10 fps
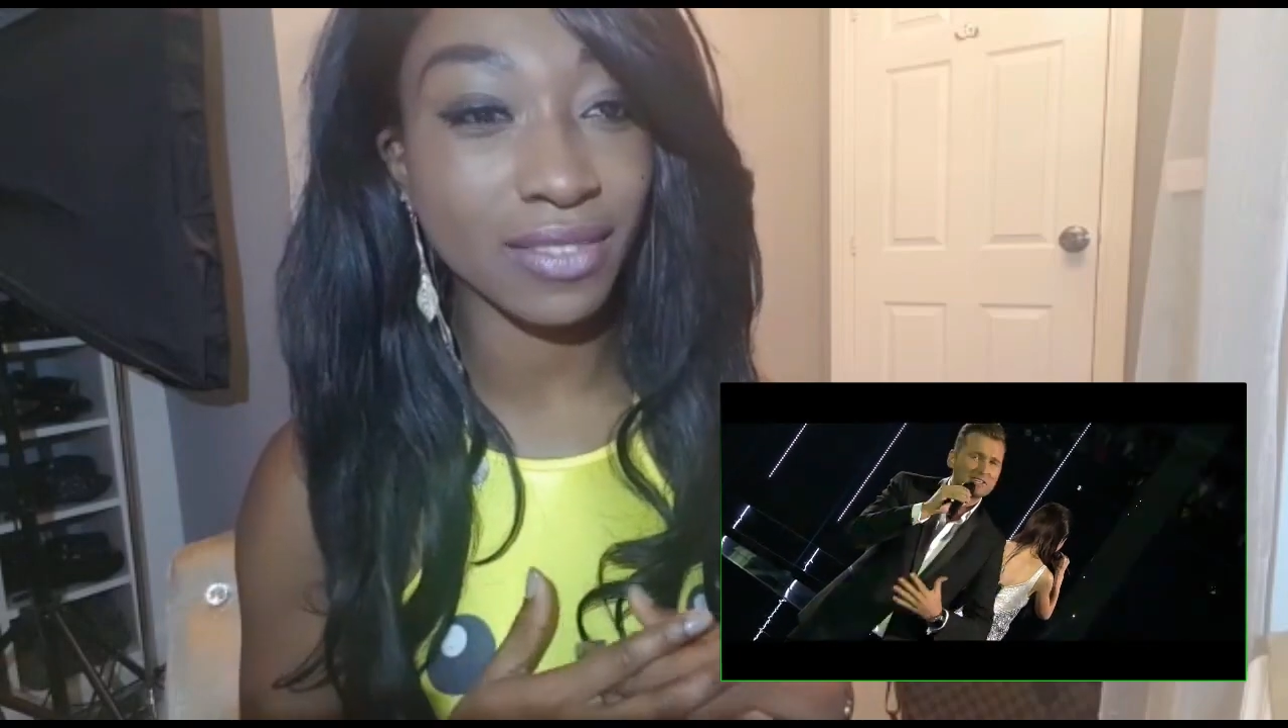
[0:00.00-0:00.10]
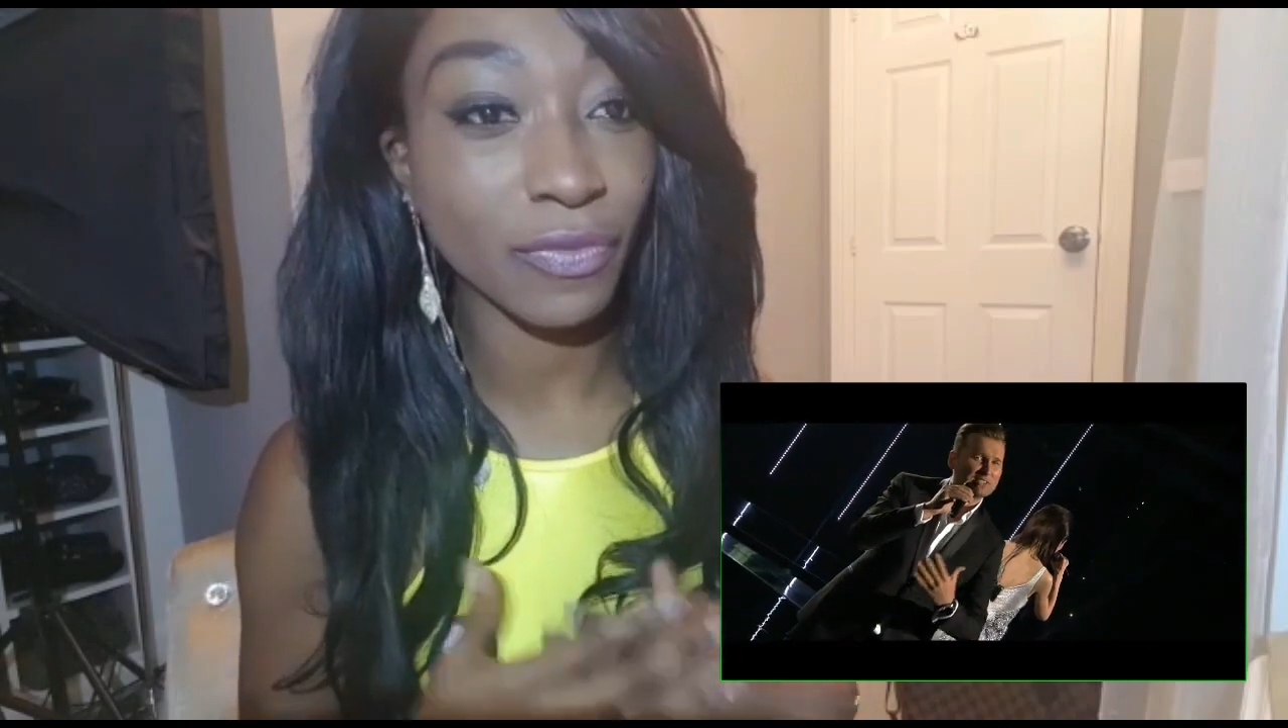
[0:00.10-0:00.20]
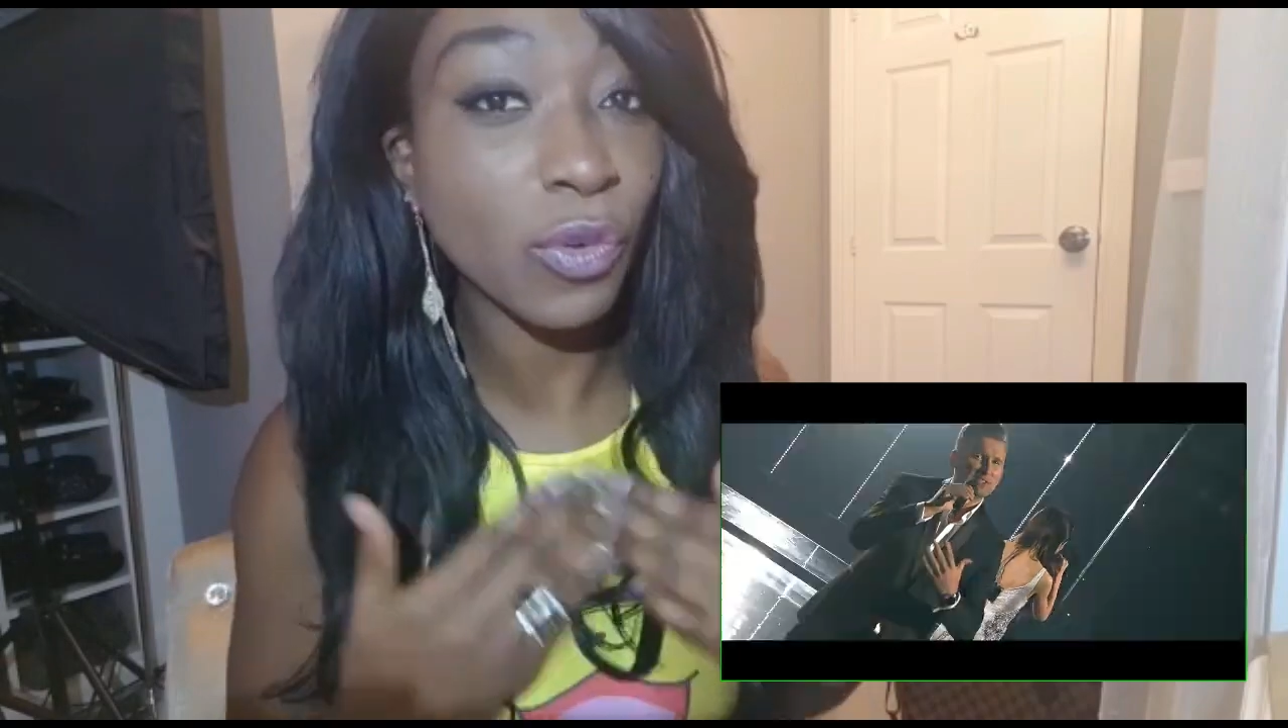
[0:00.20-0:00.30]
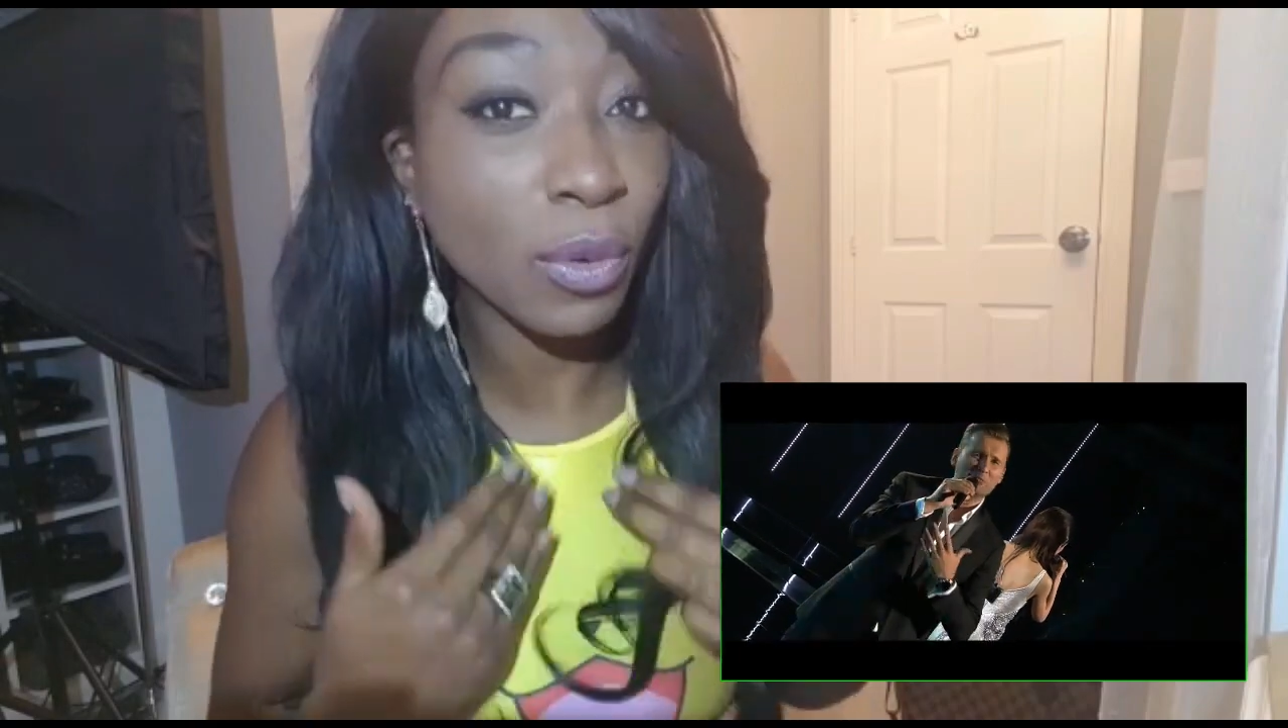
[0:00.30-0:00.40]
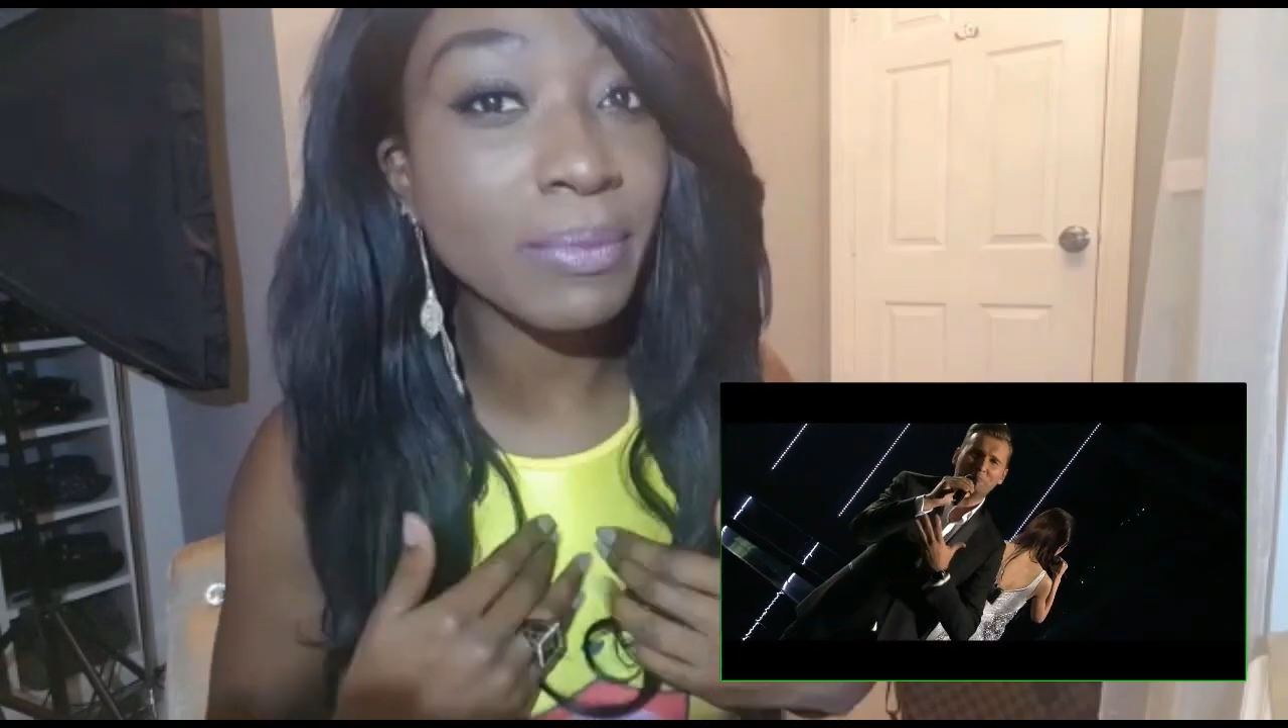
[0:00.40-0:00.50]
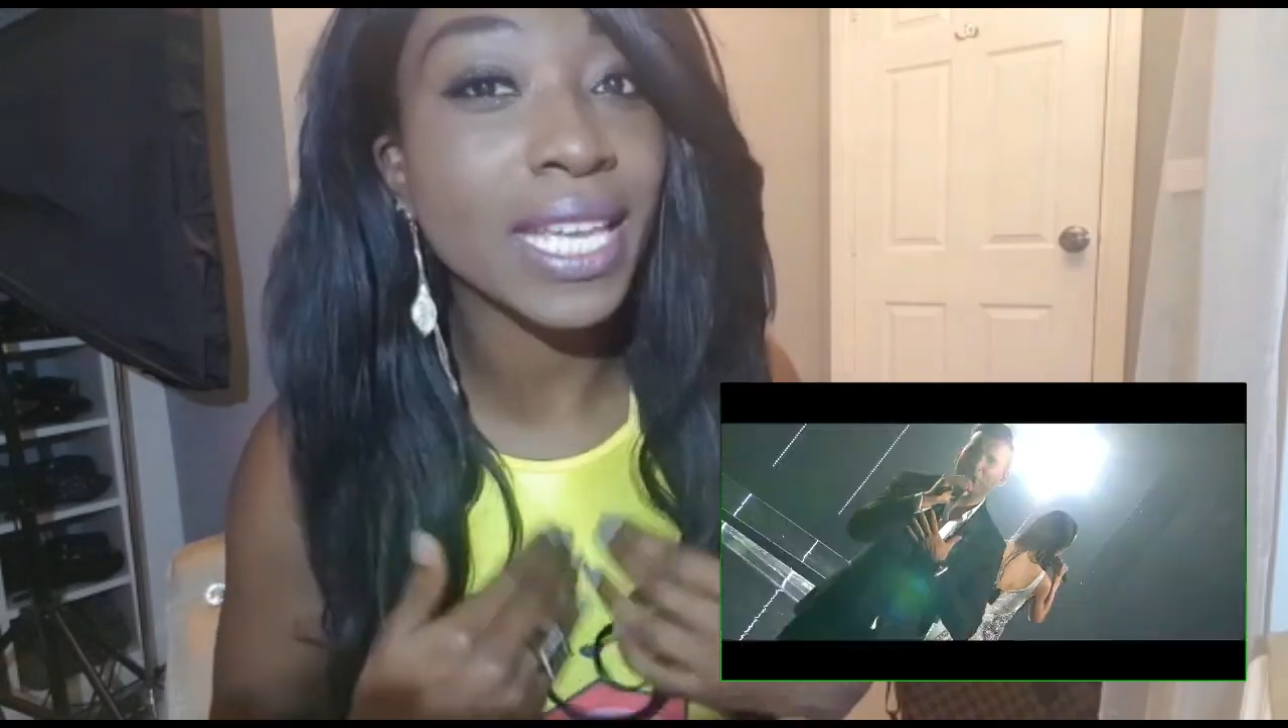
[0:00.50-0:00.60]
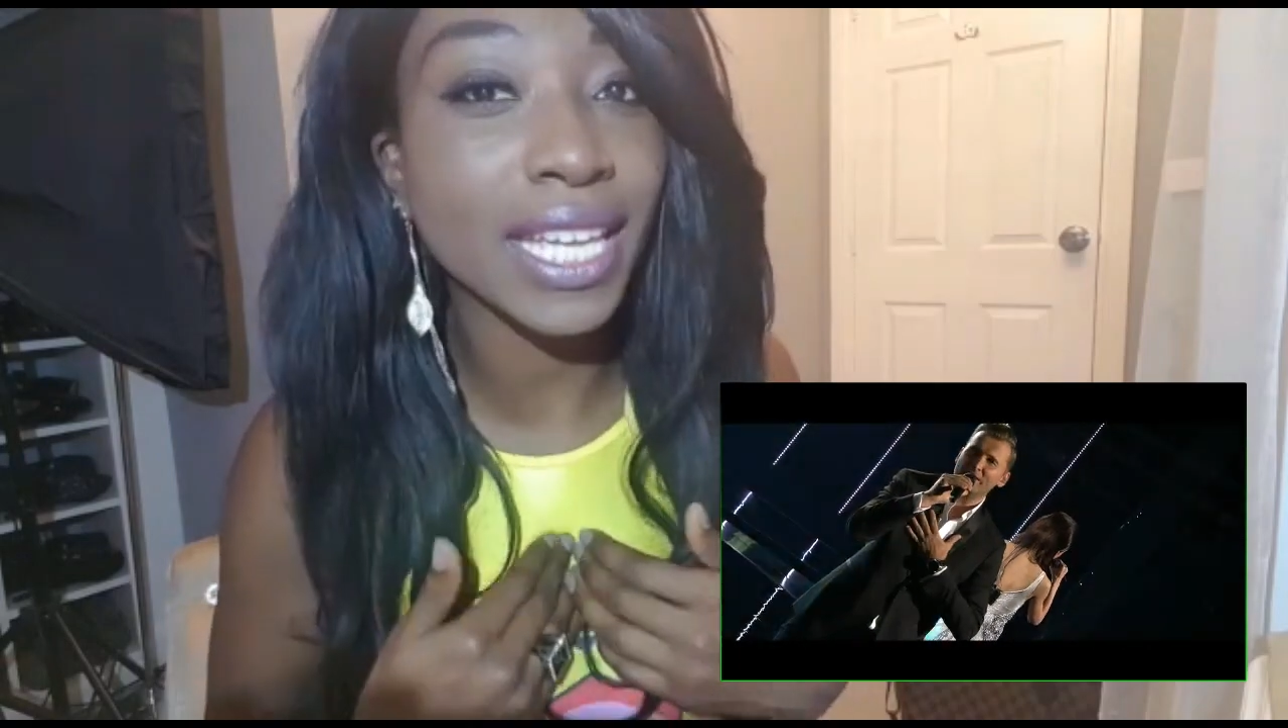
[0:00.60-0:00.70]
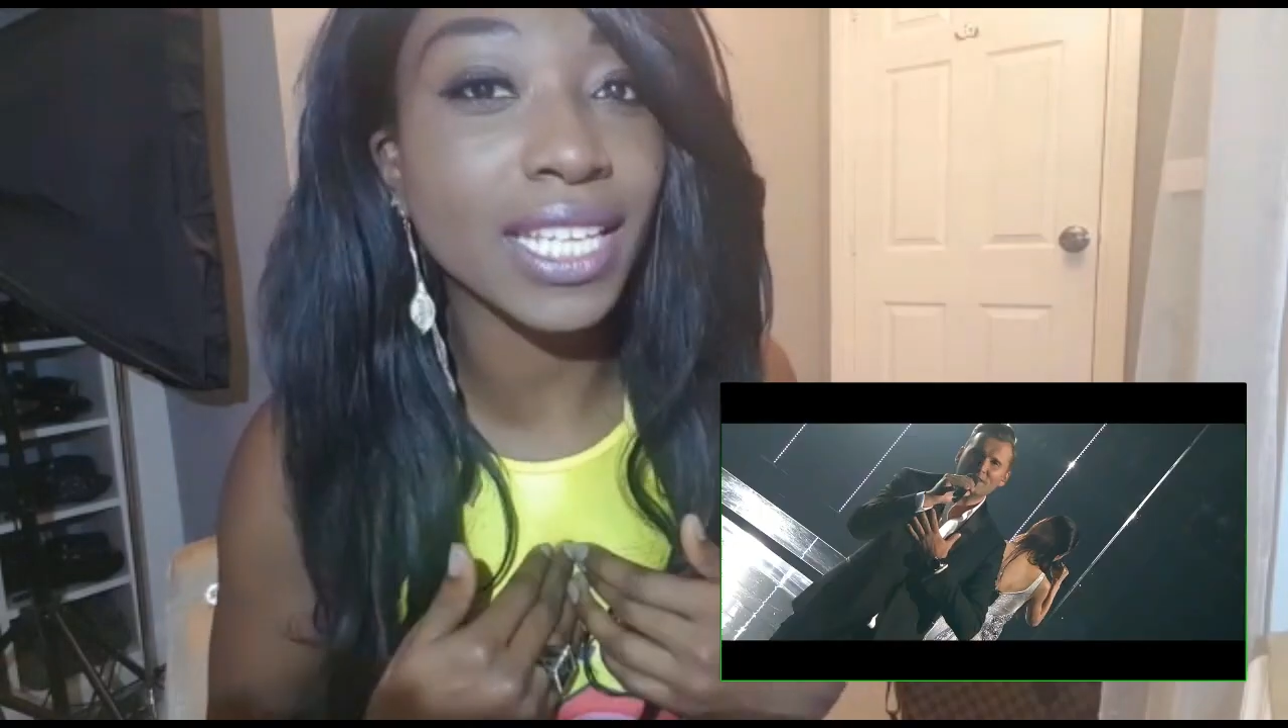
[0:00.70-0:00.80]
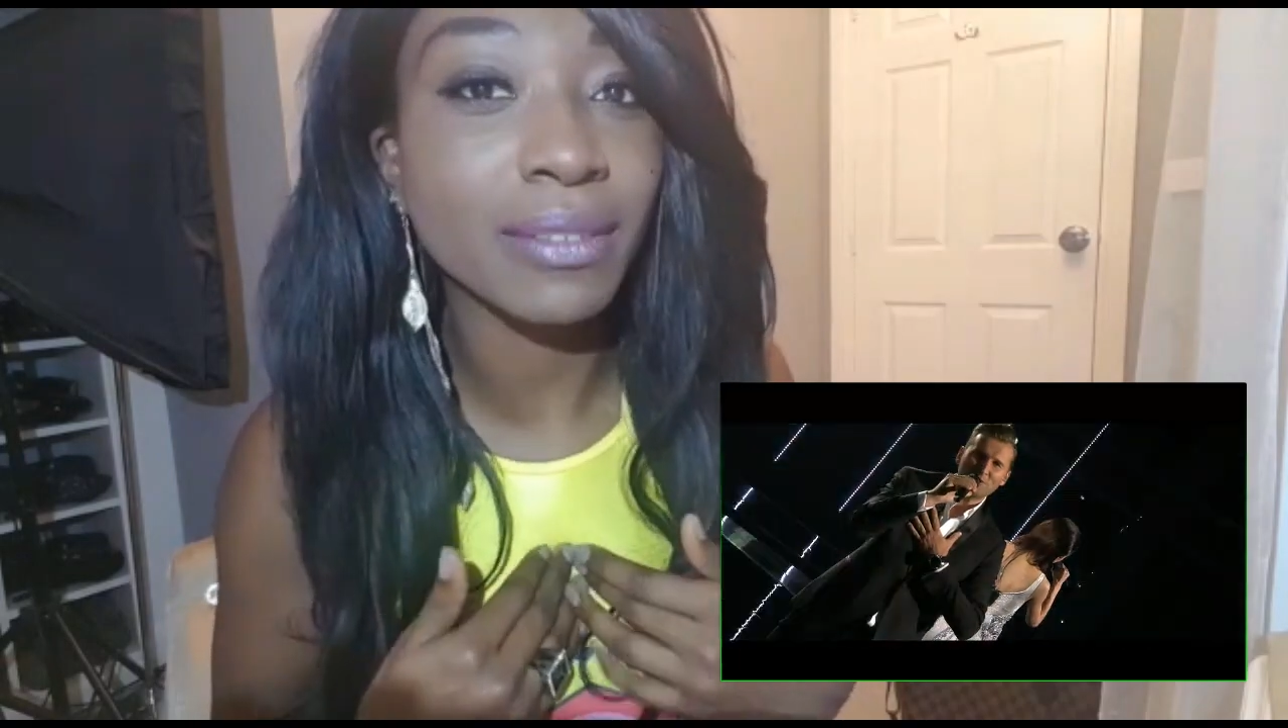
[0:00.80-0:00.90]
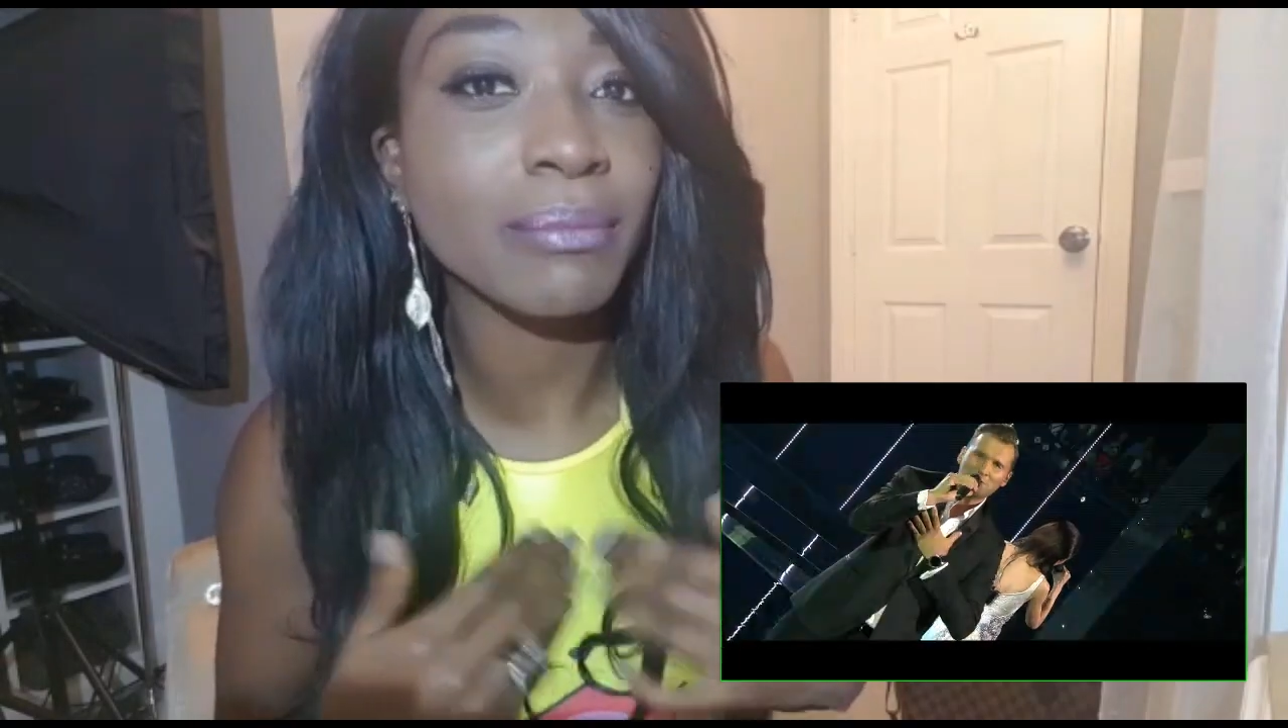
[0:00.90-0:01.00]
For
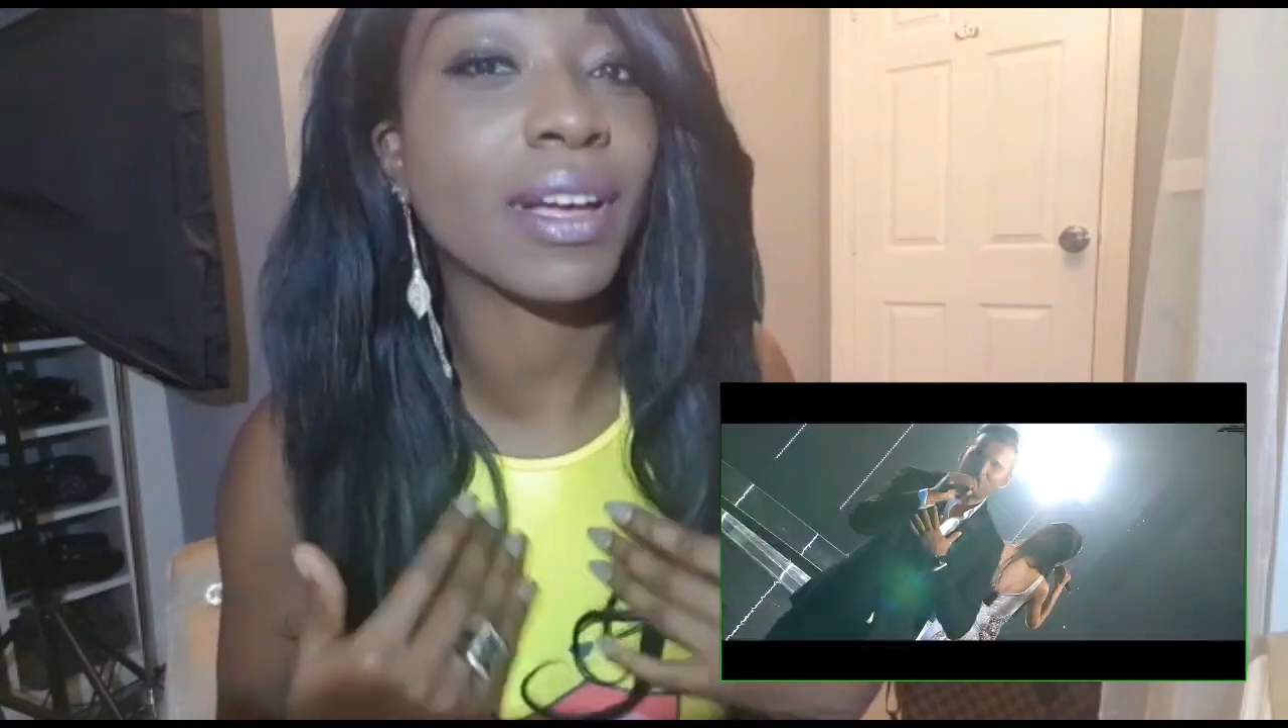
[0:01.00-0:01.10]
me,